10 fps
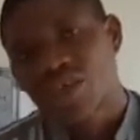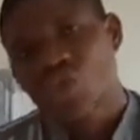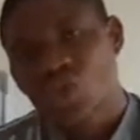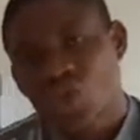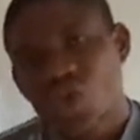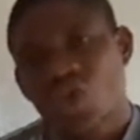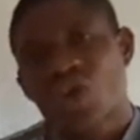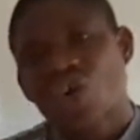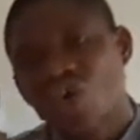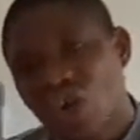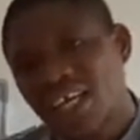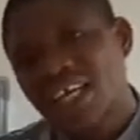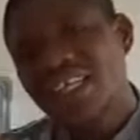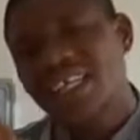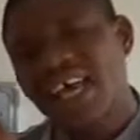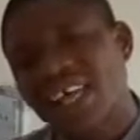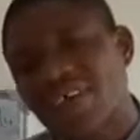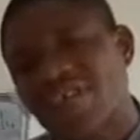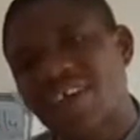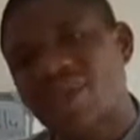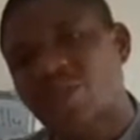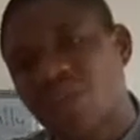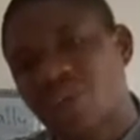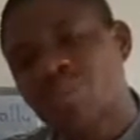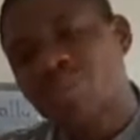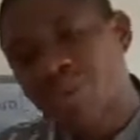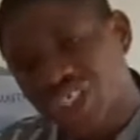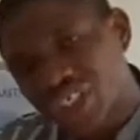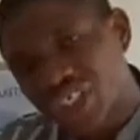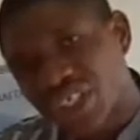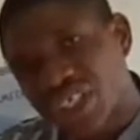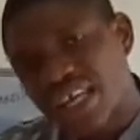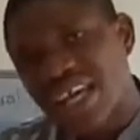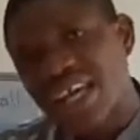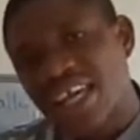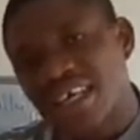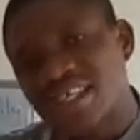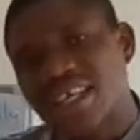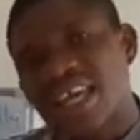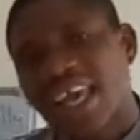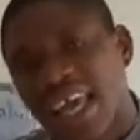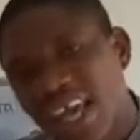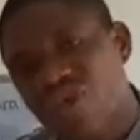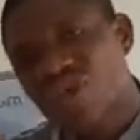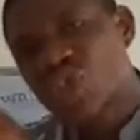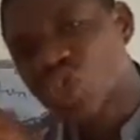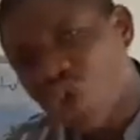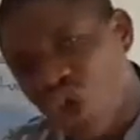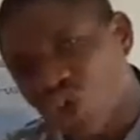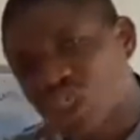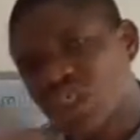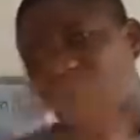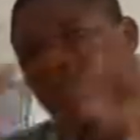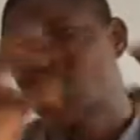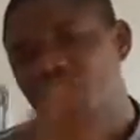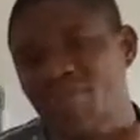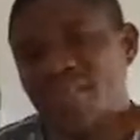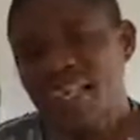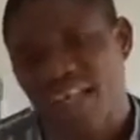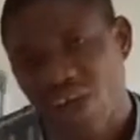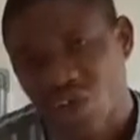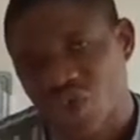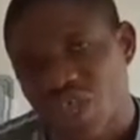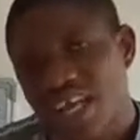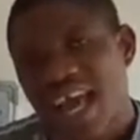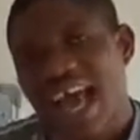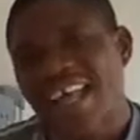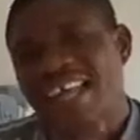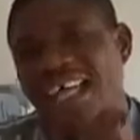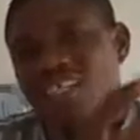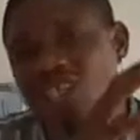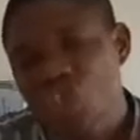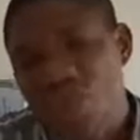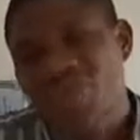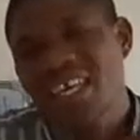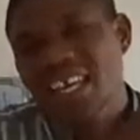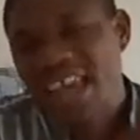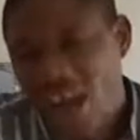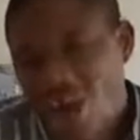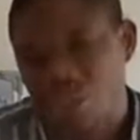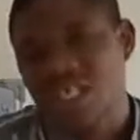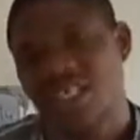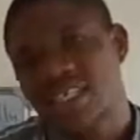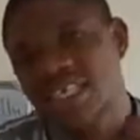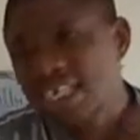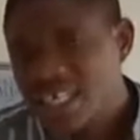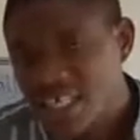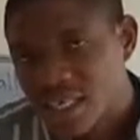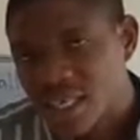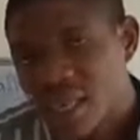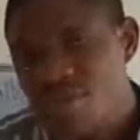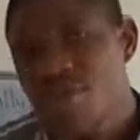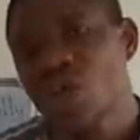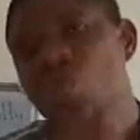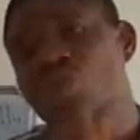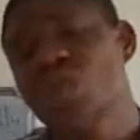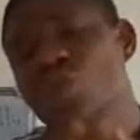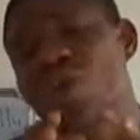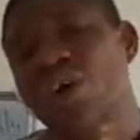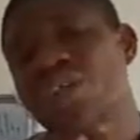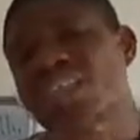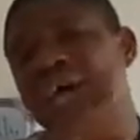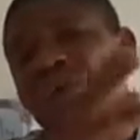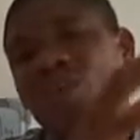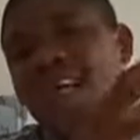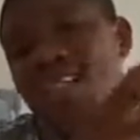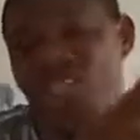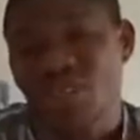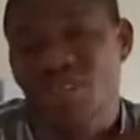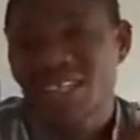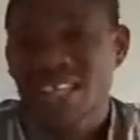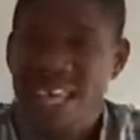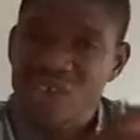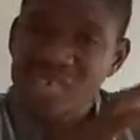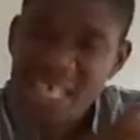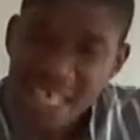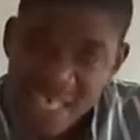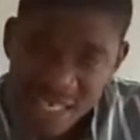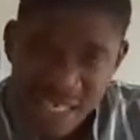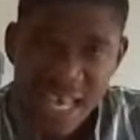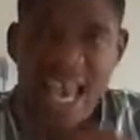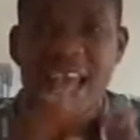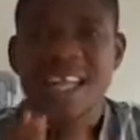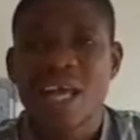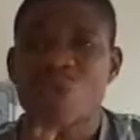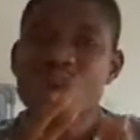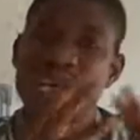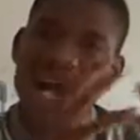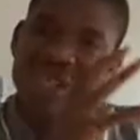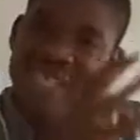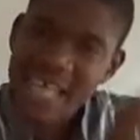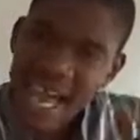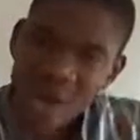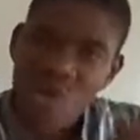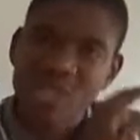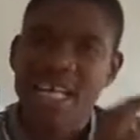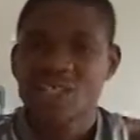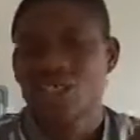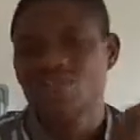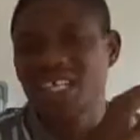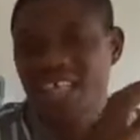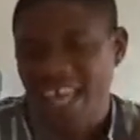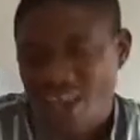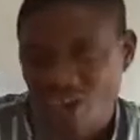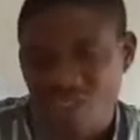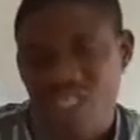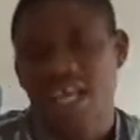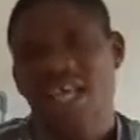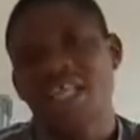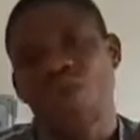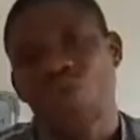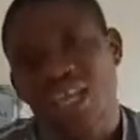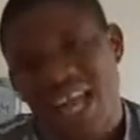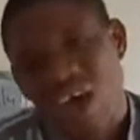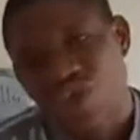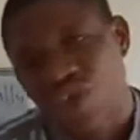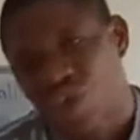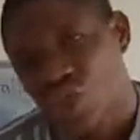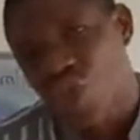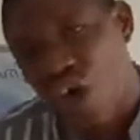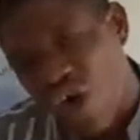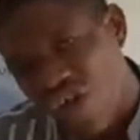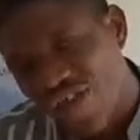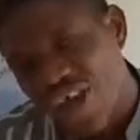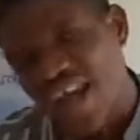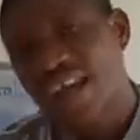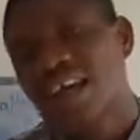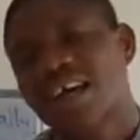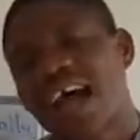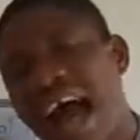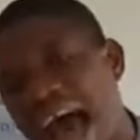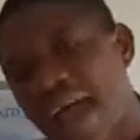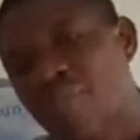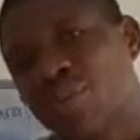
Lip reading: So chronically elevated blood pressure is a result of something else. And that something else is the key. Because once we understand what that something else is, and then we now tackle that something else, then we now resolve high